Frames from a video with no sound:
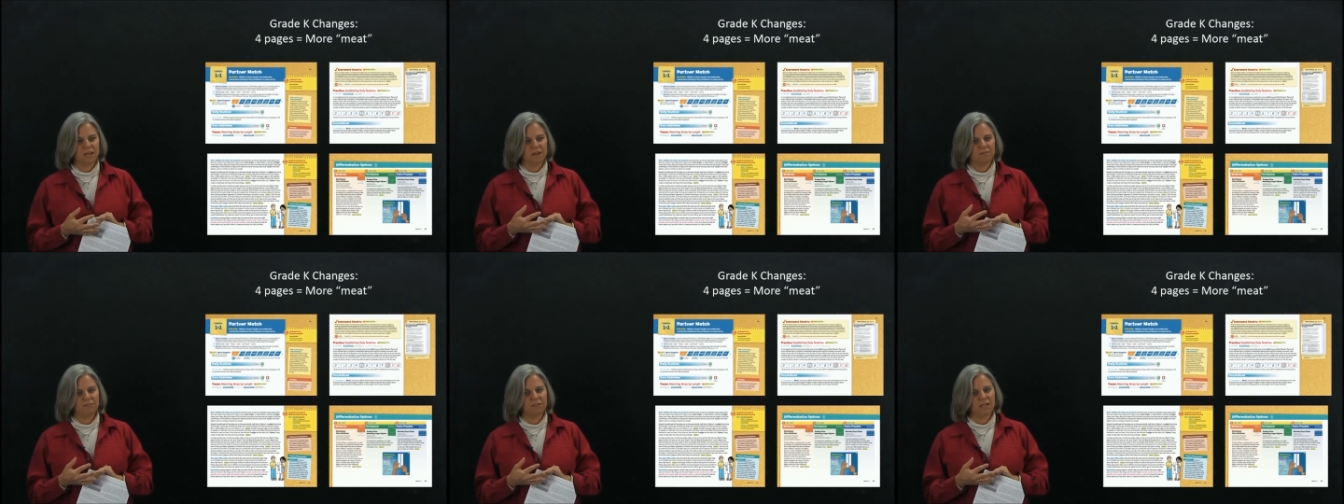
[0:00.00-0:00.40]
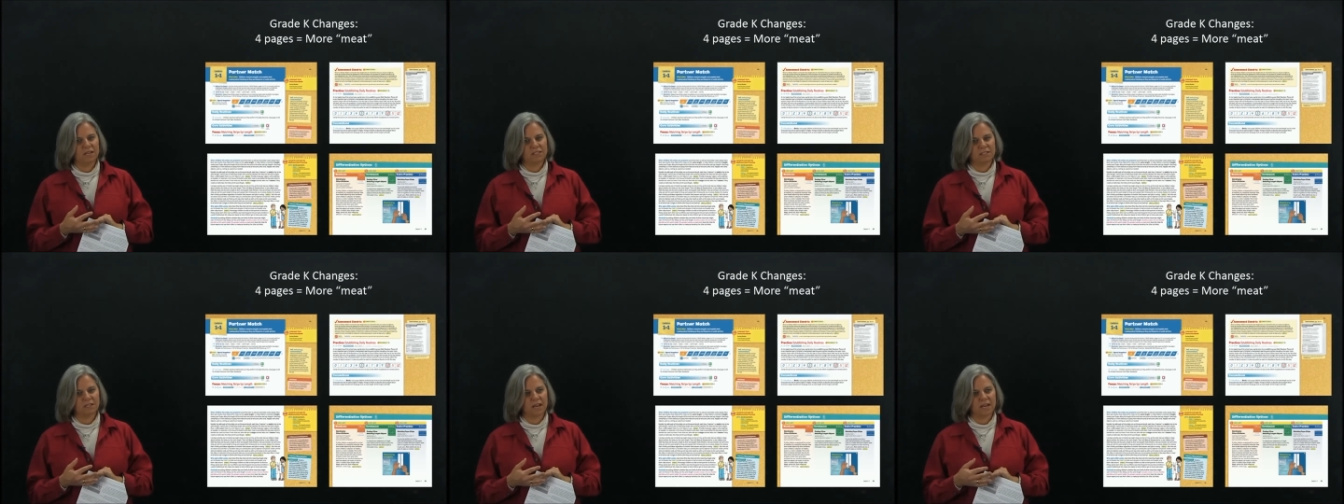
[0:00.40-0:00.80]
Every
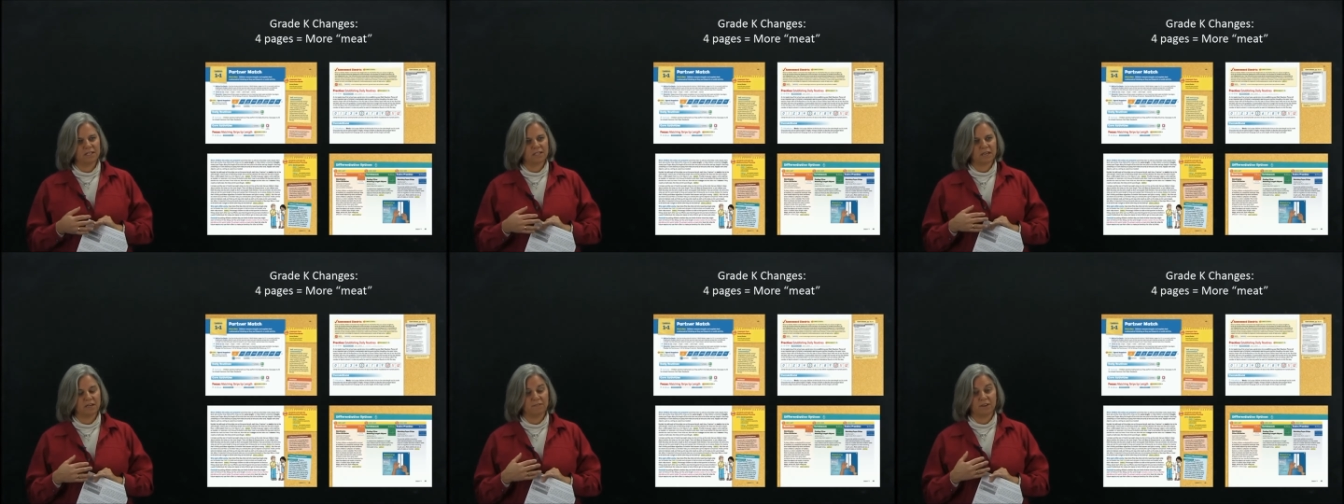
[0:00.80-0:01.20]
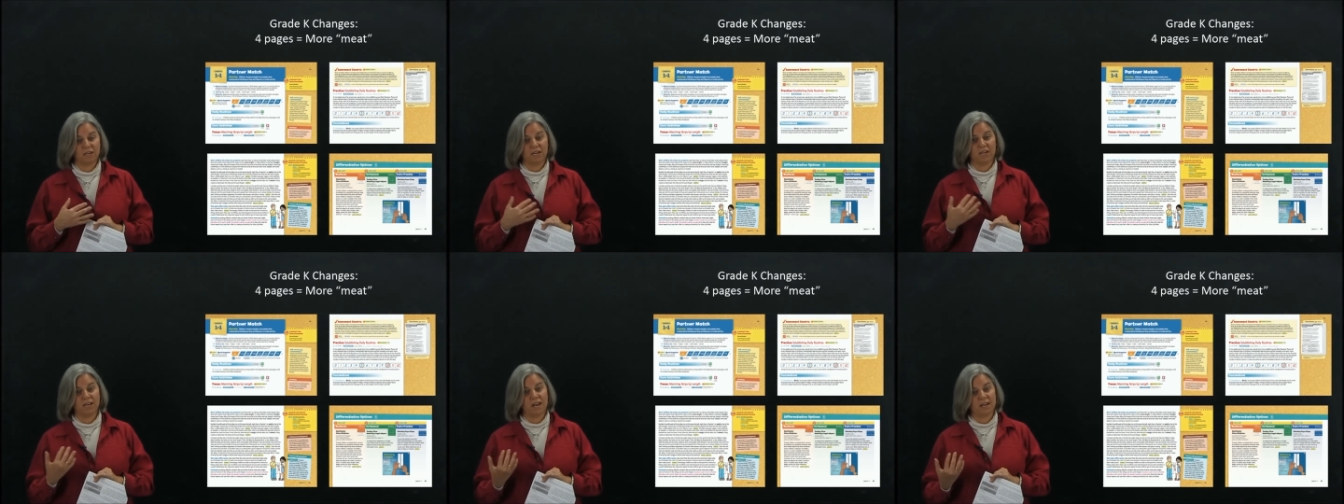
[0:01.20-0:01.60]
lesson has kind of a
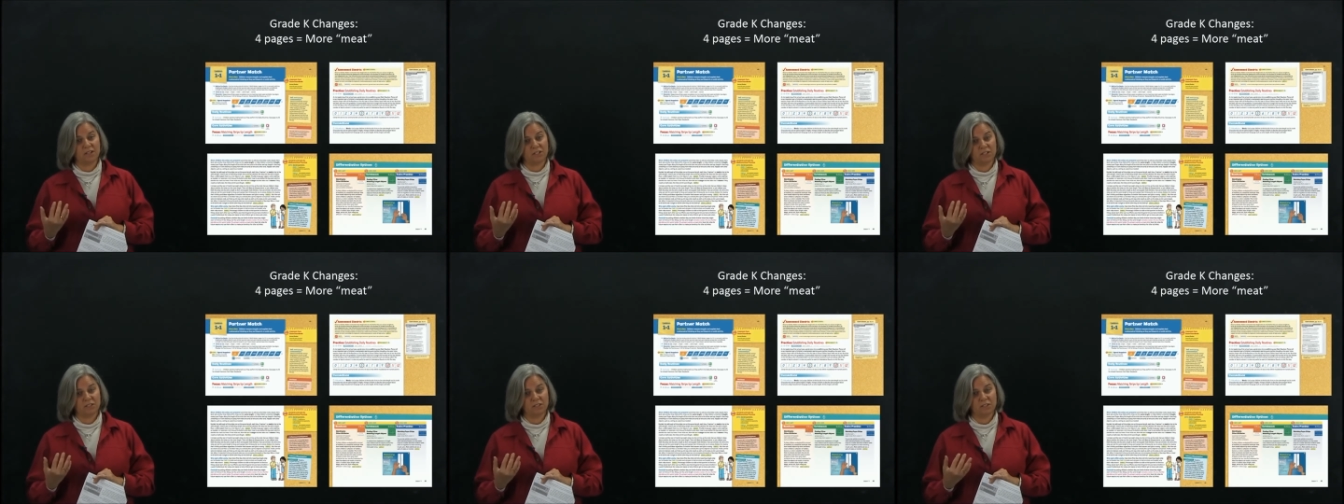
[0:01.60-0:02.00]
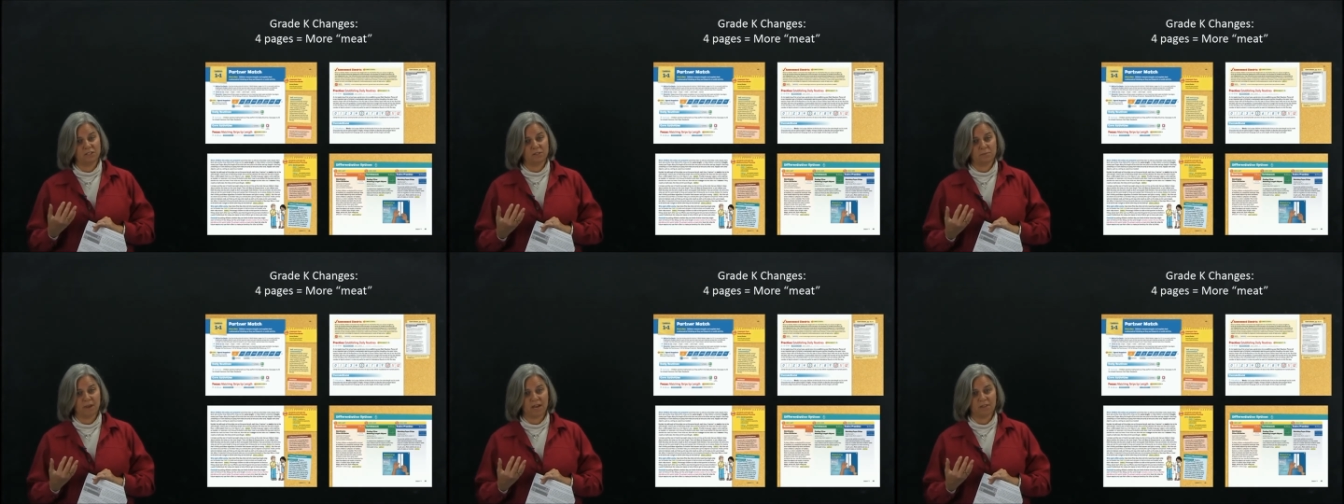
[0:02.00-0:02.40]
connection
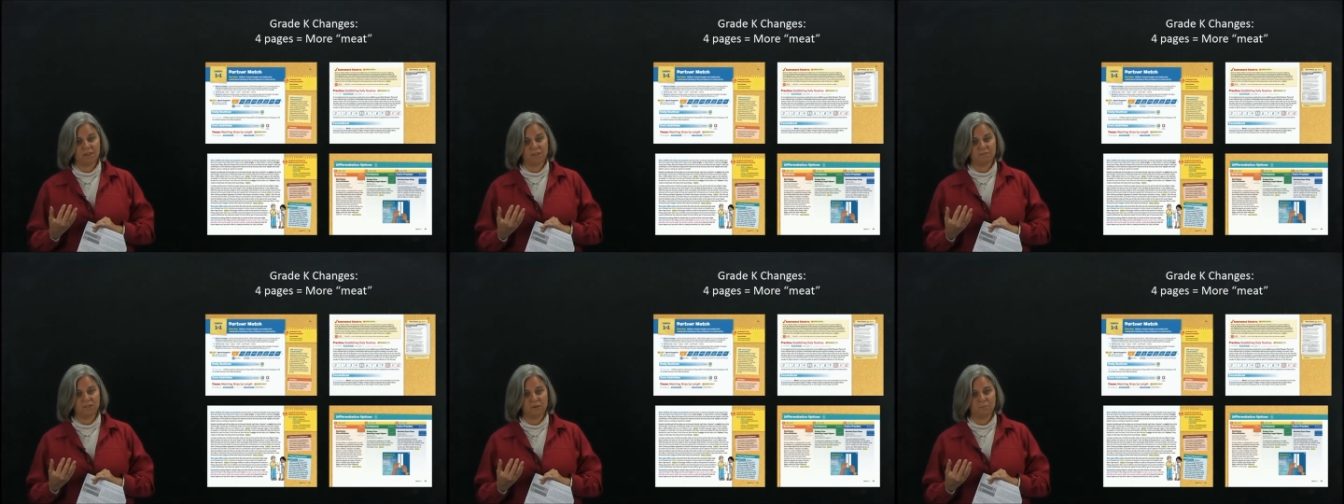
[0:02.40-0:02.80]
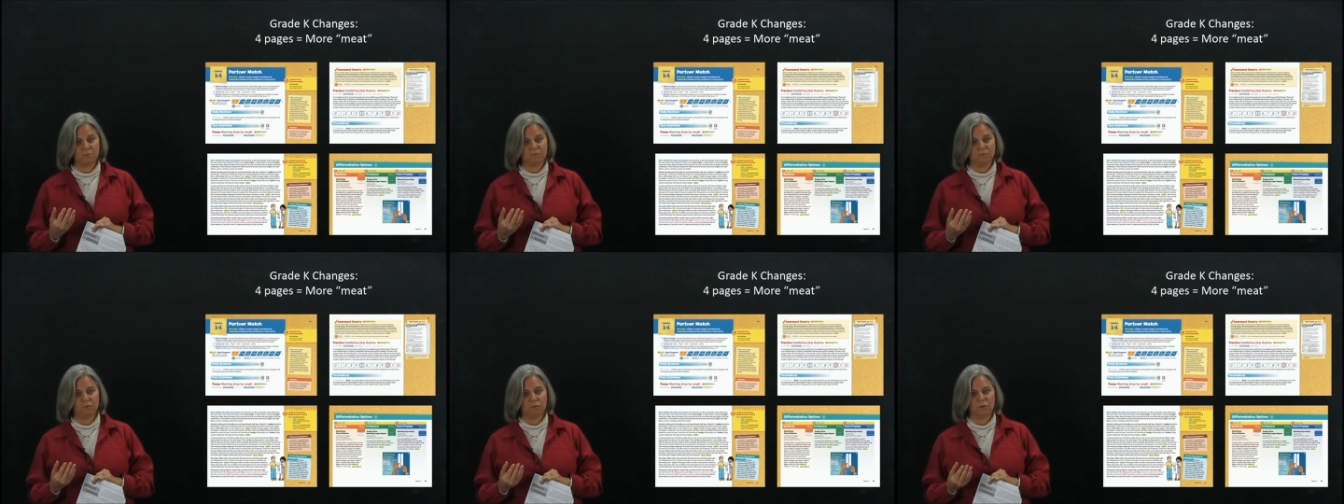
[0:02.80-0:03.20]
to math they've done
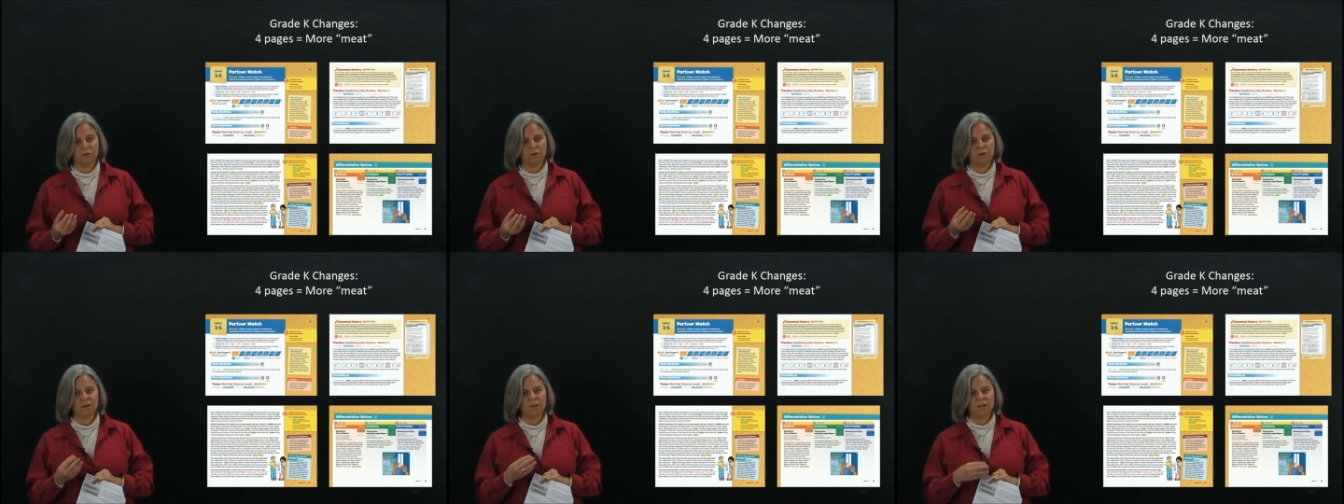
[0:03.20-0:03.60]
before